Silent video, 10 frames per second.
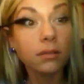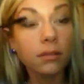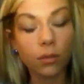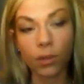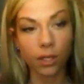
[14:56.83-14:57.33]

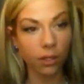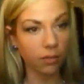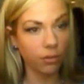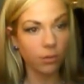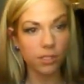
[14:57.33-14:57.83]
And wiggle
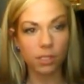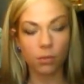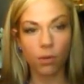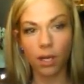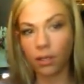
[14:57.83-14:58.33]
every once in
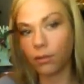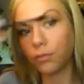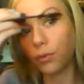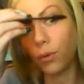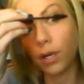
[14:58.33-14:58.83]
a while
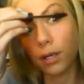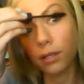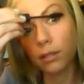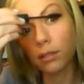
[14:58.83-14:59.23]
for